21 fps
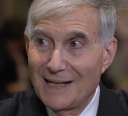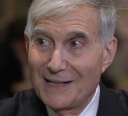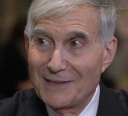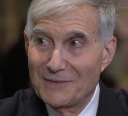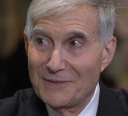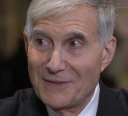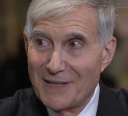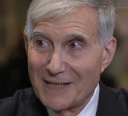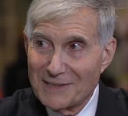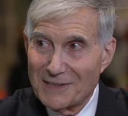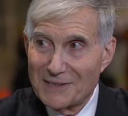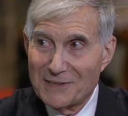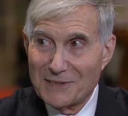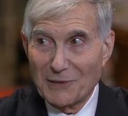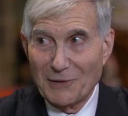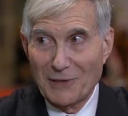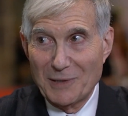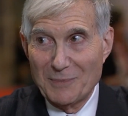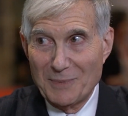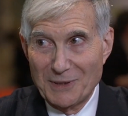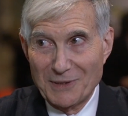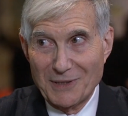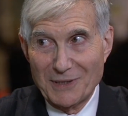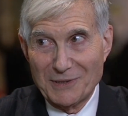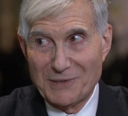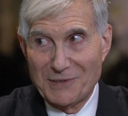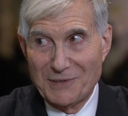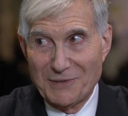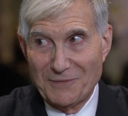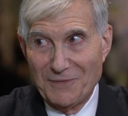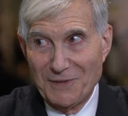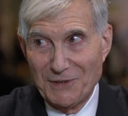necessary but not
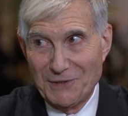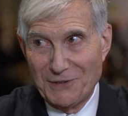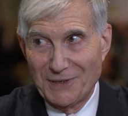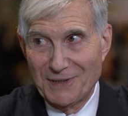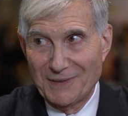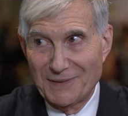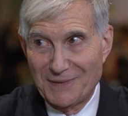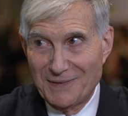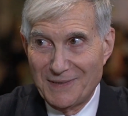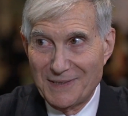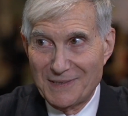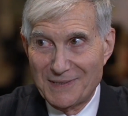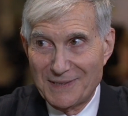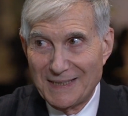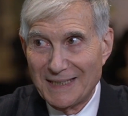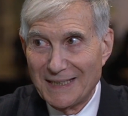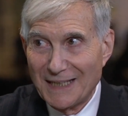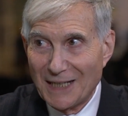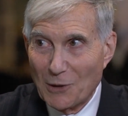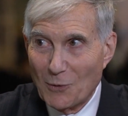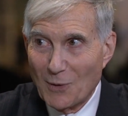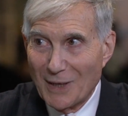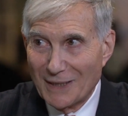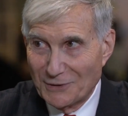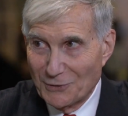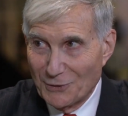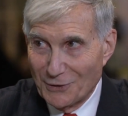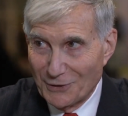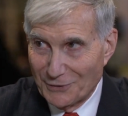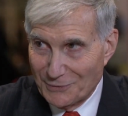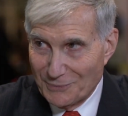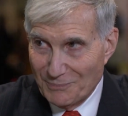sufficient, the sine qua
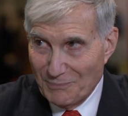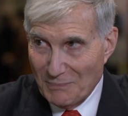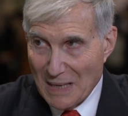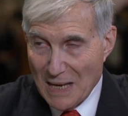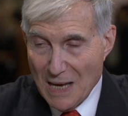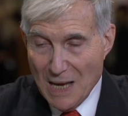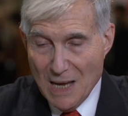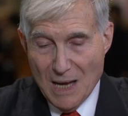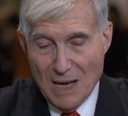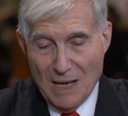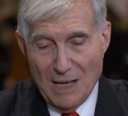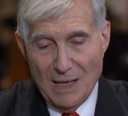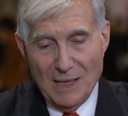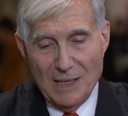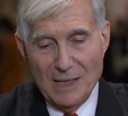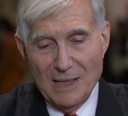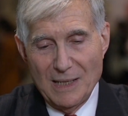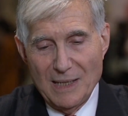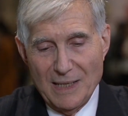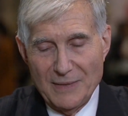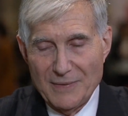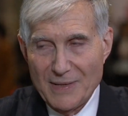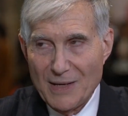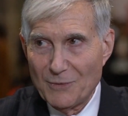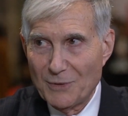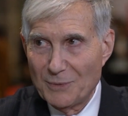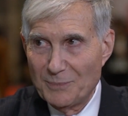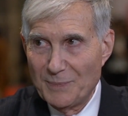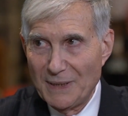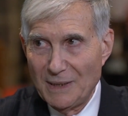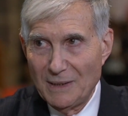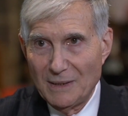non, uh, and that
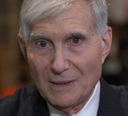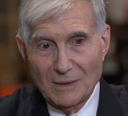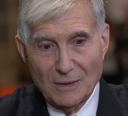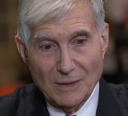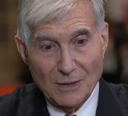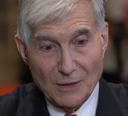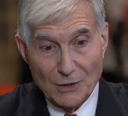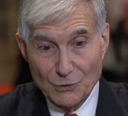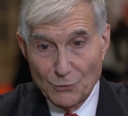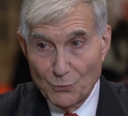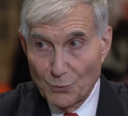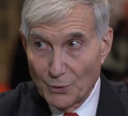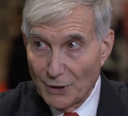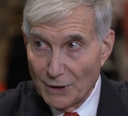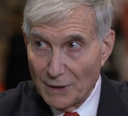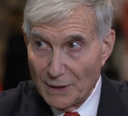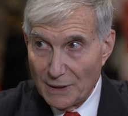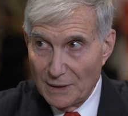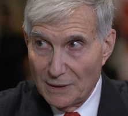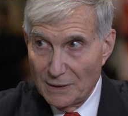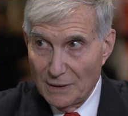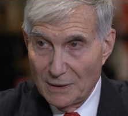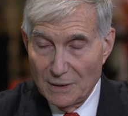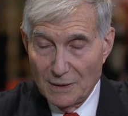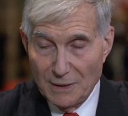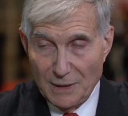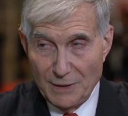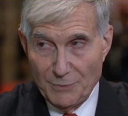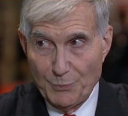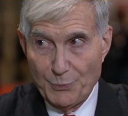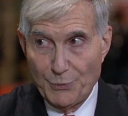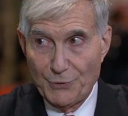would be hard work
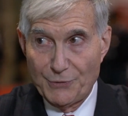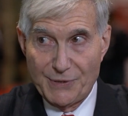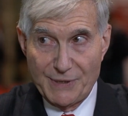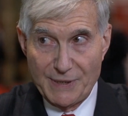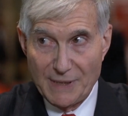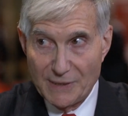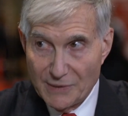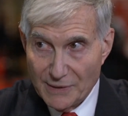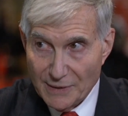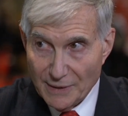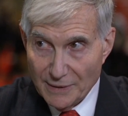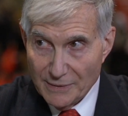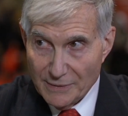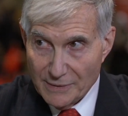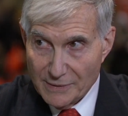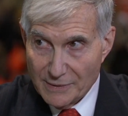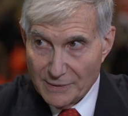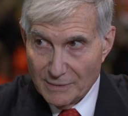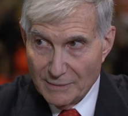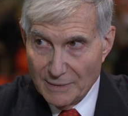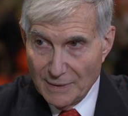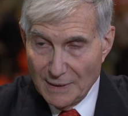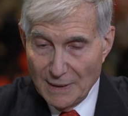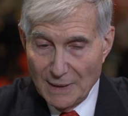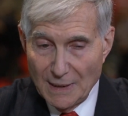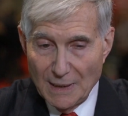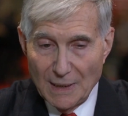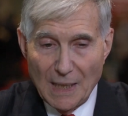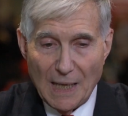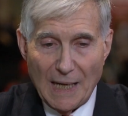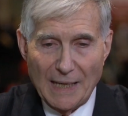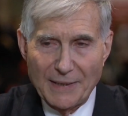and persistence.
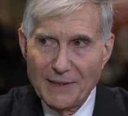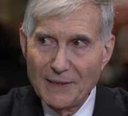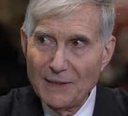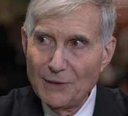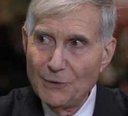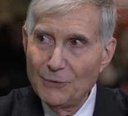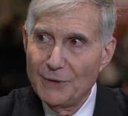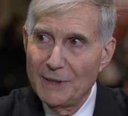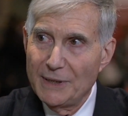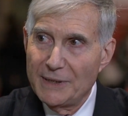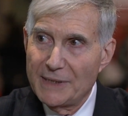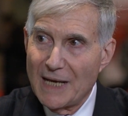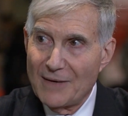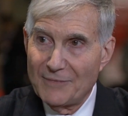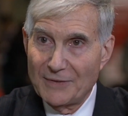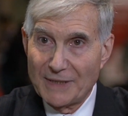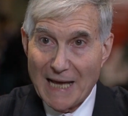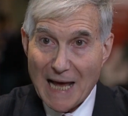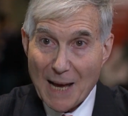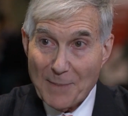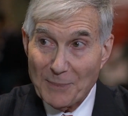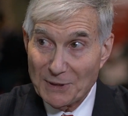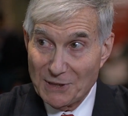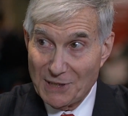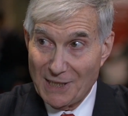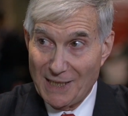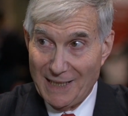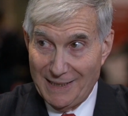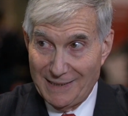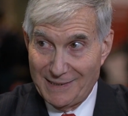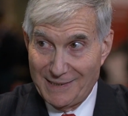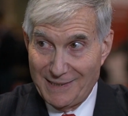I think you need to have an
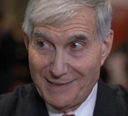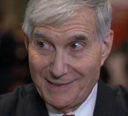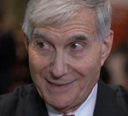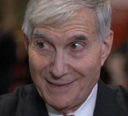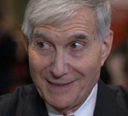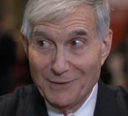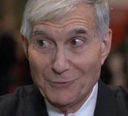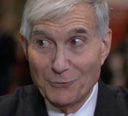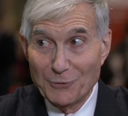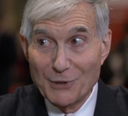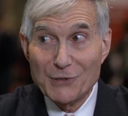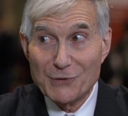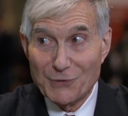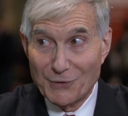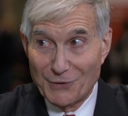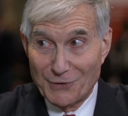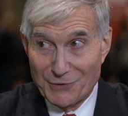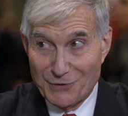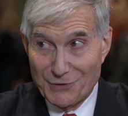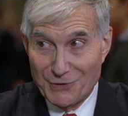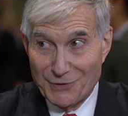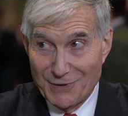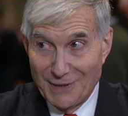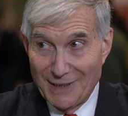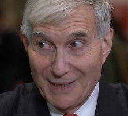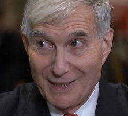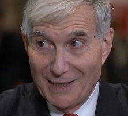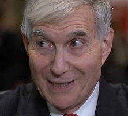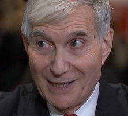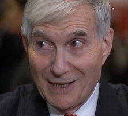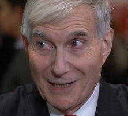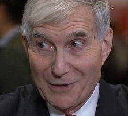appetite in research
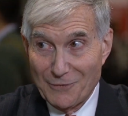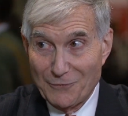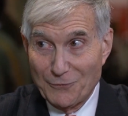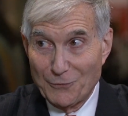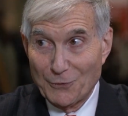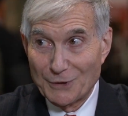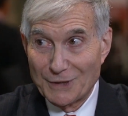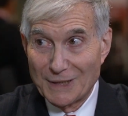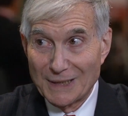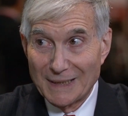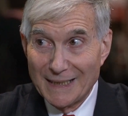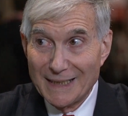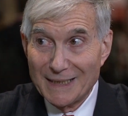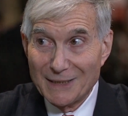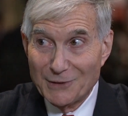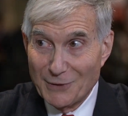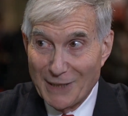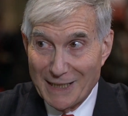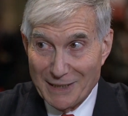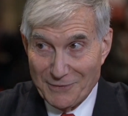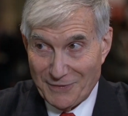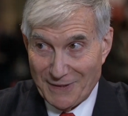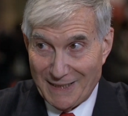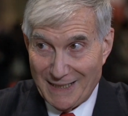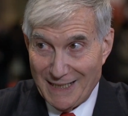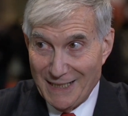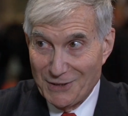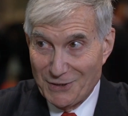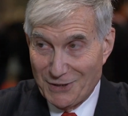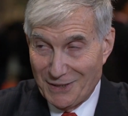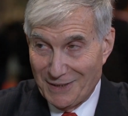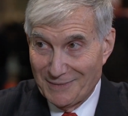uh, for delayed
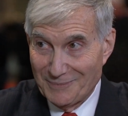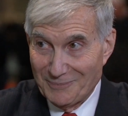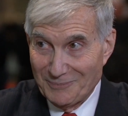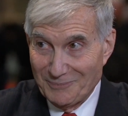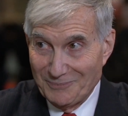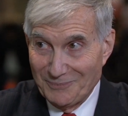gratification.